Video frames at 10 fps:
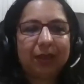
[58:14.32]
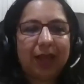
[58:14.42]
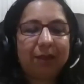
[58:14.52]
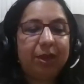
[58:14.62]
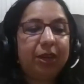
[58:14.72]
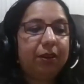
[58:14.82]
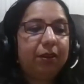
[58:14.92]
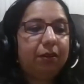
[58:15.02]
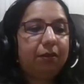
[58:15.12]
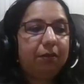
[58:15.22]
I mean,
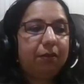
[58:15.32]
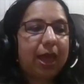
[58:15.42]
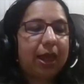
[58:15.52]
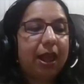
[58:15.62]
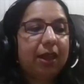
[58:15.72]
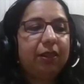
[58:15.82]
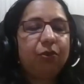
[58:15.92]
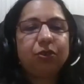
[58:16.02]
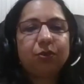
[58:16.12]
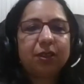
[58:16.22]
and
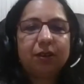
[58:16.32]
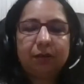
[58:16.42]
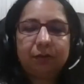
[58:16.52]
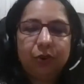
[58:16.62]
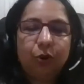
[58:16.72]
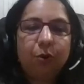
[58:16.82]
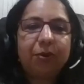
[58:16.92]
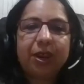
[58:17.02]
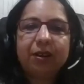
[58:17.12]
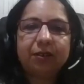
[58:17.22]
those are the
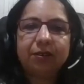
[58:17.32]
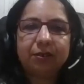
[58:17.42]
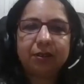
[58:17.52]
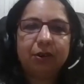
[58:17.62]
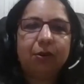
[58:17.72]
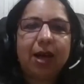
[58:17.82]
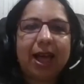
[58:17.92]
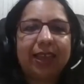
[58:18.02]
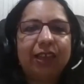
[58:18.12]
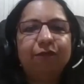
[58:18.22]
no-brainers, the
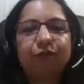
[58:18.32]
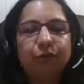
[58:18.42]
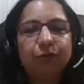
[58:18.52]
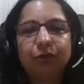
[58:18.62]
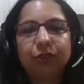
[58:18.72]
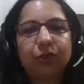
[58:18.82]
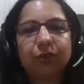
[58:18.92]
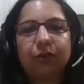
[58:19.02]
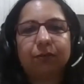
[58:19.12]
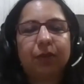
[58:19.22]
low-hanging fruits,
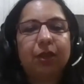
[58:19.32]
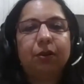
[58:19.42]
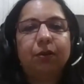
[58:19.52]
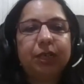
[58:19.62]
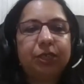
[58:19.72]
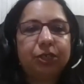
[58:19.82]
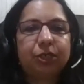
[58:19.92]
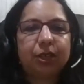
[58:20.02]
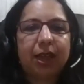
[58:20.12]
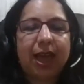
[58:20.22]
which
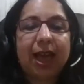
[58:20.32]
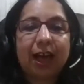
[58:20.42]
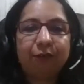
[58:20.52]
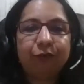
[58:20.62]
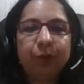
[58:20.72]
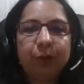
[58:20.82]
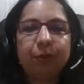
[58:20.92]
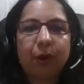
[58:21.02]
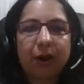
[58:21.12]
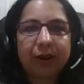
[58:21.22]
have to be
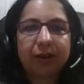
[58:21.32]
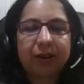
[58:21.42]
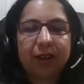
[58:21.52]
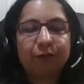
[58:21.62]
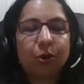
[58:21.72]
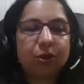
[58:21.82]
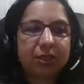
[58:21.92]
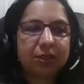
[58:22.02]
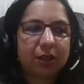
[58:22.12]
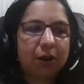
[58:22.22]
brought in. Of course,
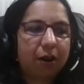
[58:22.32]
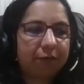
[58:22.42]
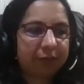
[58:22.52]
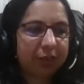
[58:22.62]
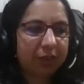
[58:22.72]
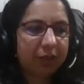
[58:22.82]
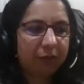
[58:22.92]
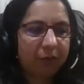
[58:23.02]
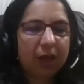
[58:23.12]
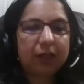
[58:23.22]
there's a lot of
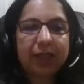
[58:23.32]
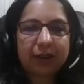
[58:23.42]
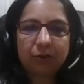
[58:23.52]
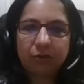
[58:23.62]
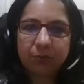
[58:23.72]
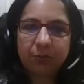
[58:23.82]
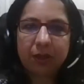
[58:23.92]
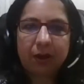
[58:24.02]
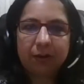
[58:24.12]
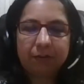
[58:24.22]
work that goes
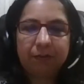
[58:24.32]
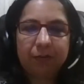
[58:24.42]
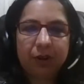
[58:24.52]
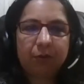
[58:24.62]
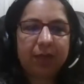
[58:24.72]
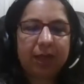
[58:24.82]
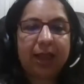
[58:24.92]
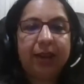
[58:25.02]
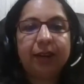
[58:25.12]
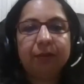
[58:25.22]
beyond,
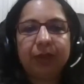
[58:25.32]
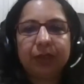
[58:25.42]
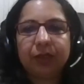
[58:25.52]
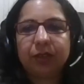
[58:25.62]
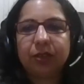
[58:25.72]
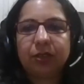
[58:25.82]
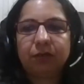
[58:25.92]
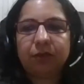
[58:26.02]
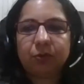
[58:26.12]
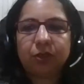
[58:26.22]
behind it, because
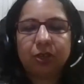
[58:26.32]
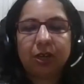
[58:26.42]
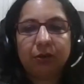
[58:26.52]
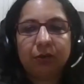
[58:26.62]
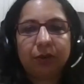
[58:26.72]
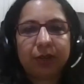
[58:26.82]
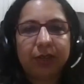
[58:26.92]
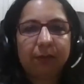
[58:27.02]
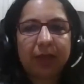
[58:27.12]
there was virtually no team.